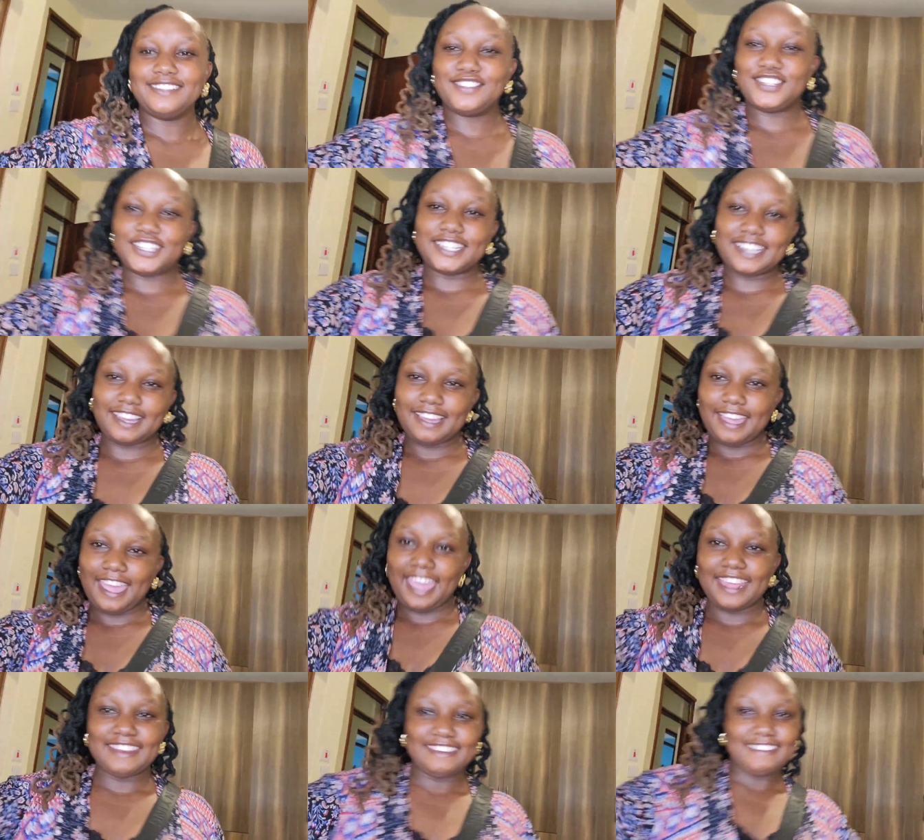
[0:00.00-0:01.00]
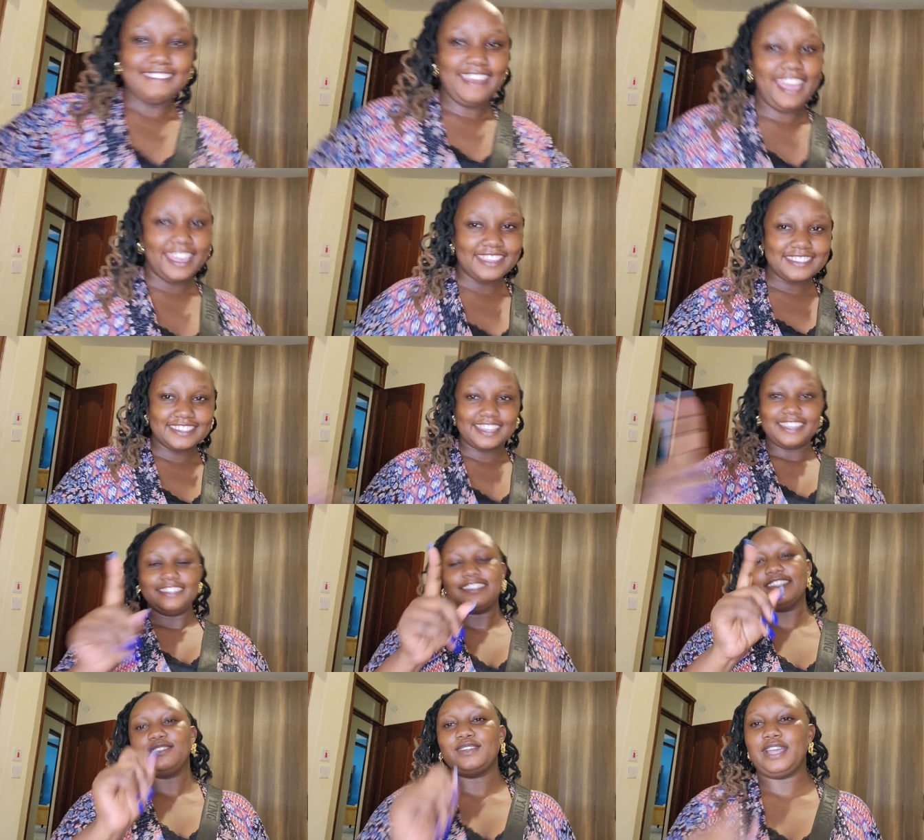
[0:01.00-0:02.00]
chic and nice.
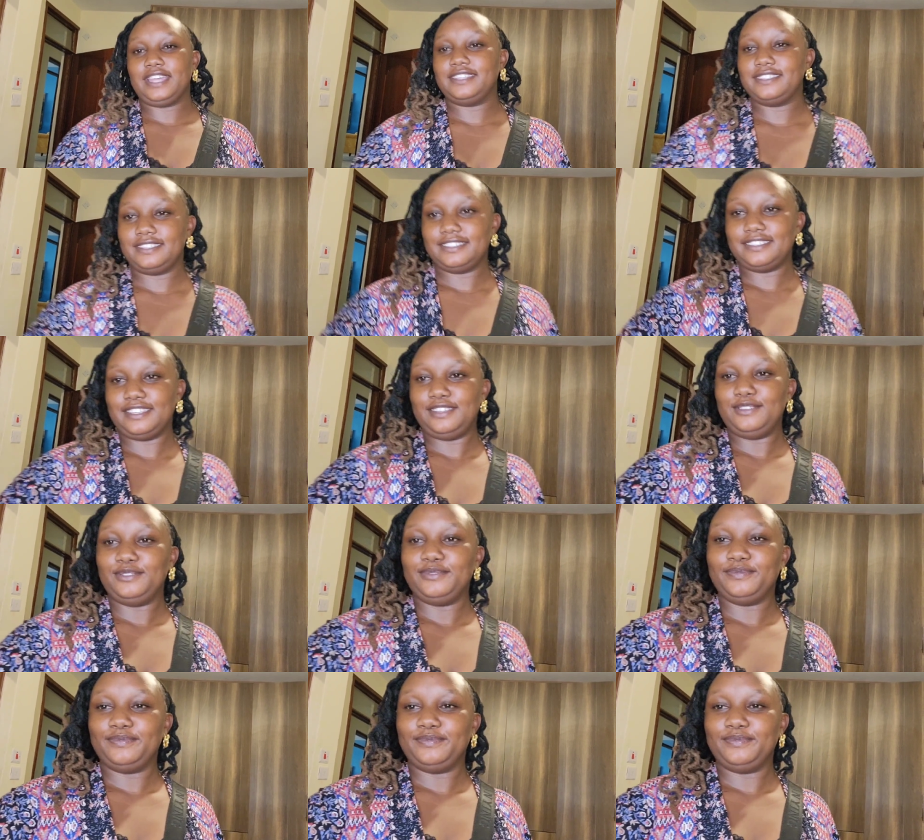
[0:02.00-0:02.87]
See you guys. See you.